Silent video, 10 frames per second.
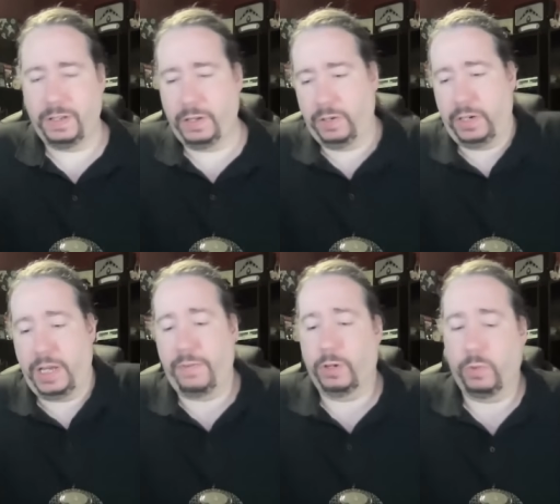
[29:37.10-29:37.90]
they're going
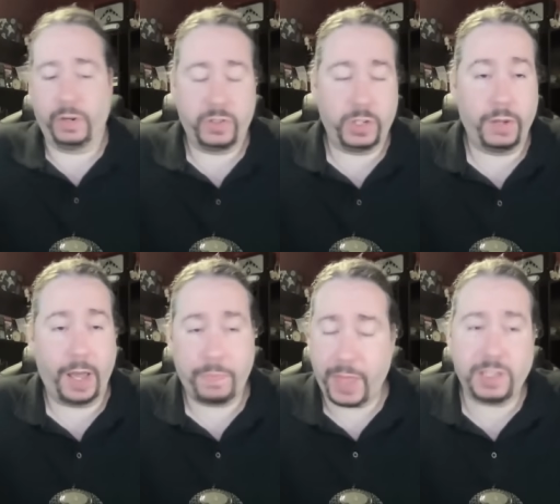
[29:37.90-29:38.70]
to have a career. So
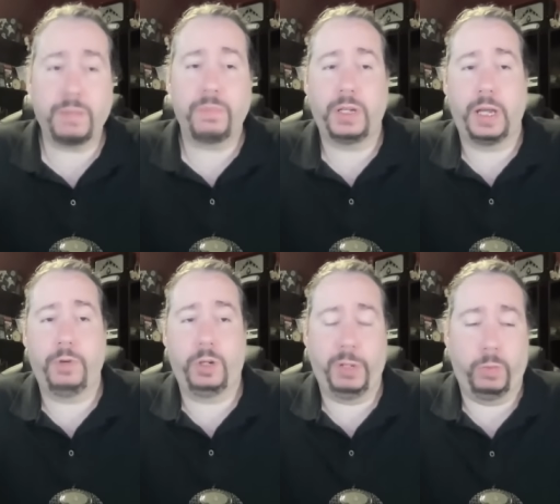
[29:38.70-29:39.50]
uh, that's something
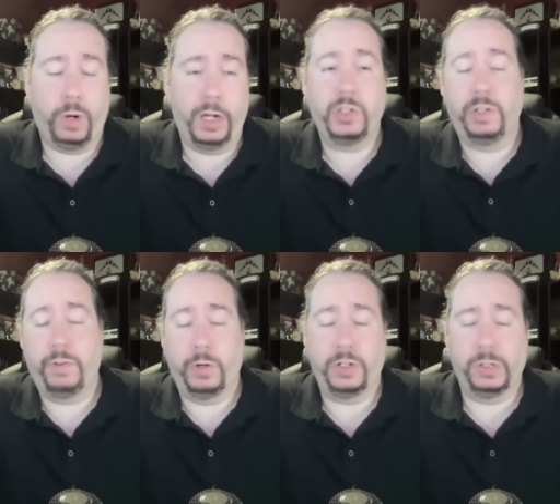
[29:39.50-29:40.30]
I'm going to be watching
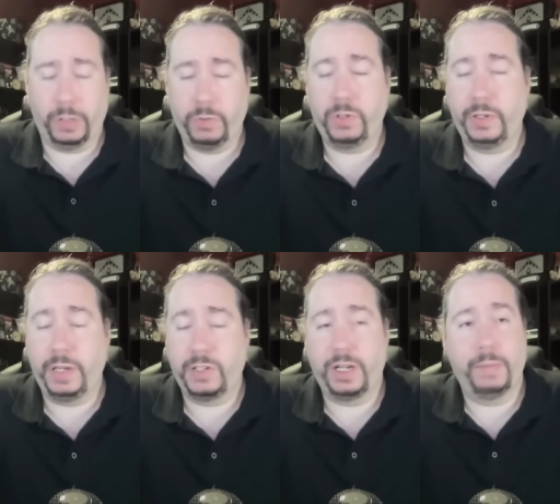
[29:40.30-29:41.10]
very
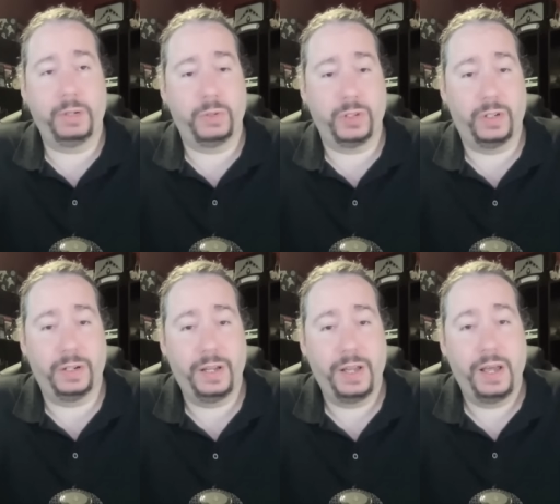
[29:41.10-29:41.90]
closely as time goes
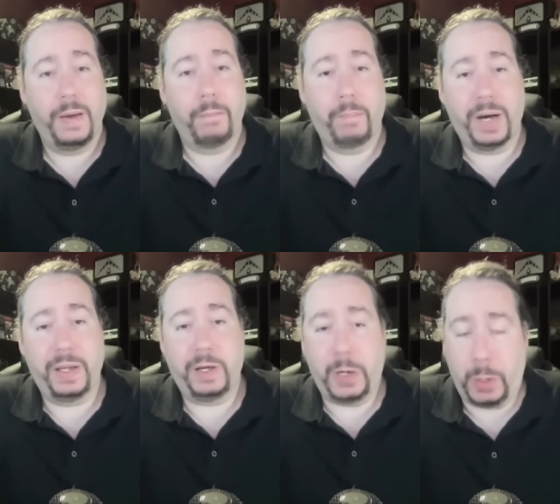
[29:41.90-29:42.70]
on.
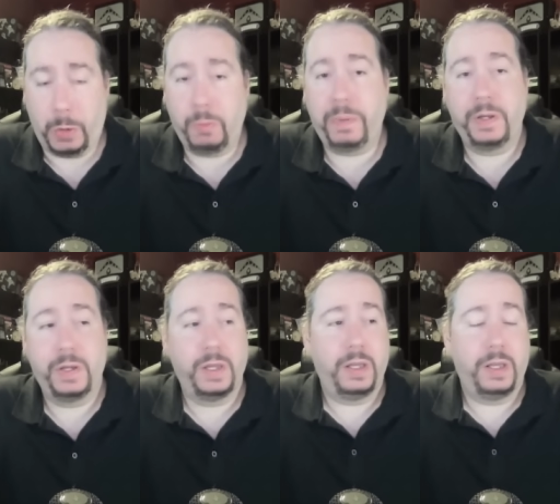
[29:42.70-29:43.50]
My hope
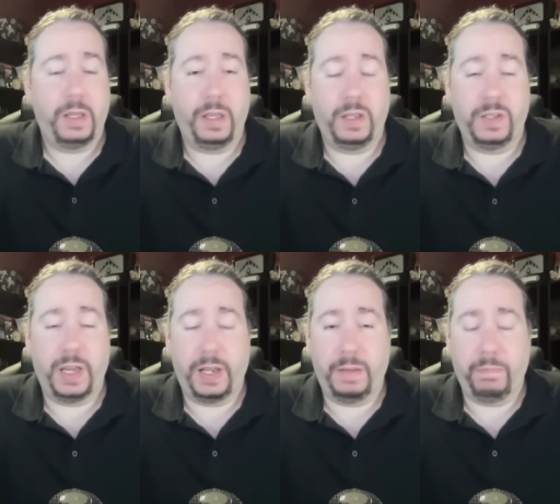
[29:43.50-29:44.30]
is
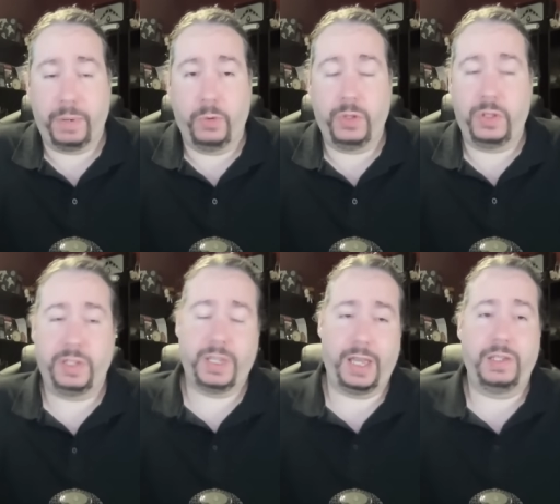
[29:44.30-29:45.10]
that in both of
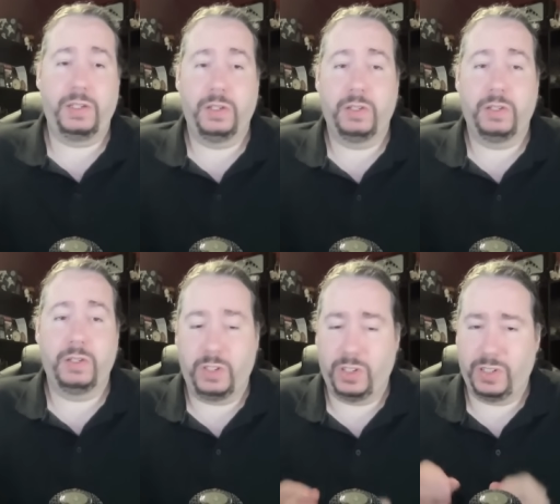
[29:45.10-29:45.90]
these
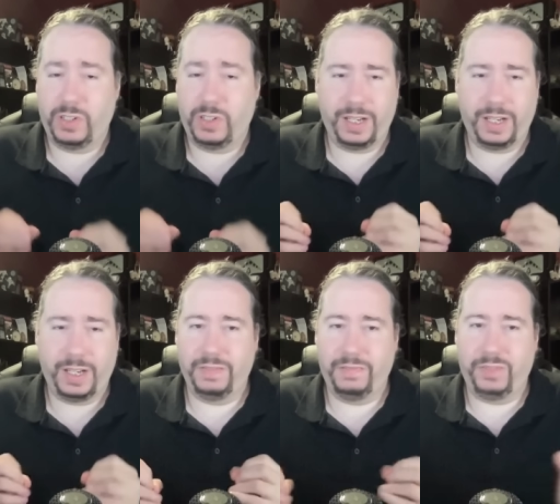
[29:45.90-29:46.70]
cases, they just
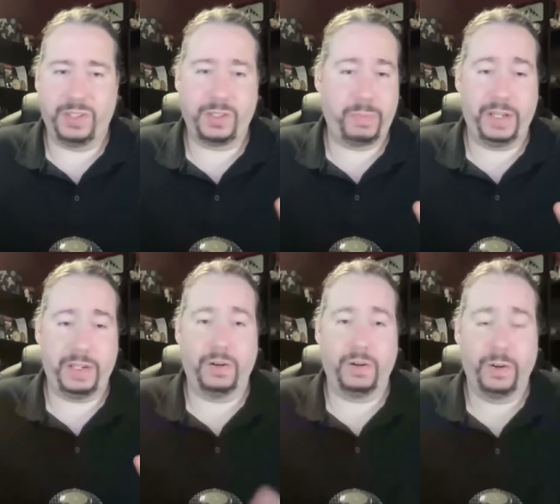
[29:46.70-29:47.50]
kind of
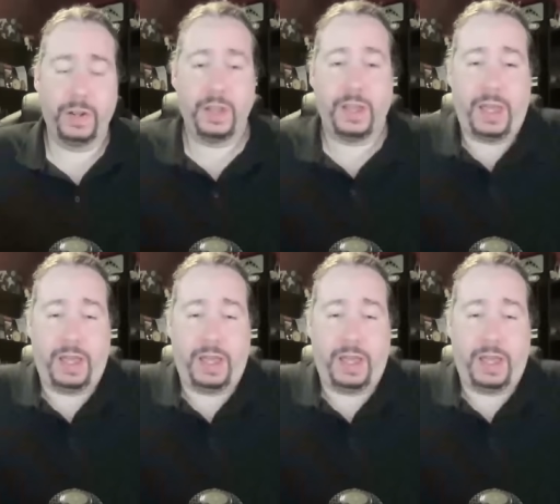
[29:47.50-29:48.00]
disappear